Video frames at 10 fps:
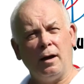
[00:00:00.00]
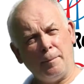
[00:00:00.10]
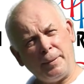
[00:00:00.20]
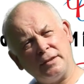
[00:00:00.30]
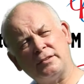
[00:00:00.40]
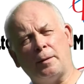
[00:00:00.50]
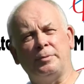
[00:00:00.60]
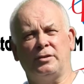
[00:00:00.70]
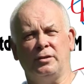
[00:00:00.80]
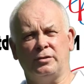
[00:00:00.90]
A better
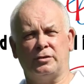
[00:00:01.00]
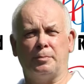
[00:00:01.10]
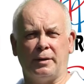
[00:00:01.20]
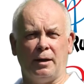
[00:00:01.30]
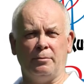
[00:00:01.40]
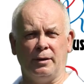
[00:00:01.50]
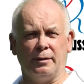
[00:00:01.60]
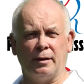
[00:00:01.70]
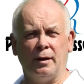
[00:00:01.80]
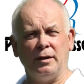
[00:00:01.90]
substance to play with
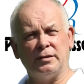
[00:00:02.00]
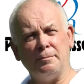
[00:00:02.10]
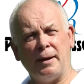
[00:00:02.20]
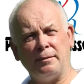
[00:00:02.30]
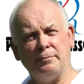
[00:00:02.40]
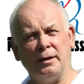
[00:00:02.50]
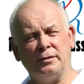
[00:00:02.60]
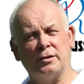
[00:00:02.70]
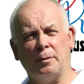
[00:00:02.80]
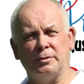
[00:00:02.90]
is a man-made
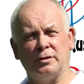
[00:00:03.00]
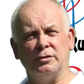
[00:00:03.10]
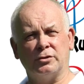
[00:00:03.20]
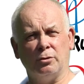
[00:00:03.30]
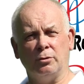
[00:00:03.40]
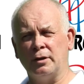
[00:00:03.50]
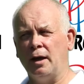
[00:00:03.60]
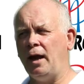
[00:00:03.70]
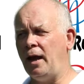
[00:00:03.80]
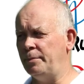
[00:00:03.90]
substance called
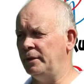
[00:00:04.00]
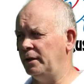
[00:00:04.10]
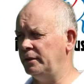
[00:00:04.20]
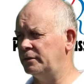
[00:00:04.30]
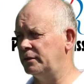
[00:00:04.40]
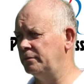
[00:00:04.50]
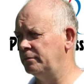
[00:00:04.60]
Ebonite.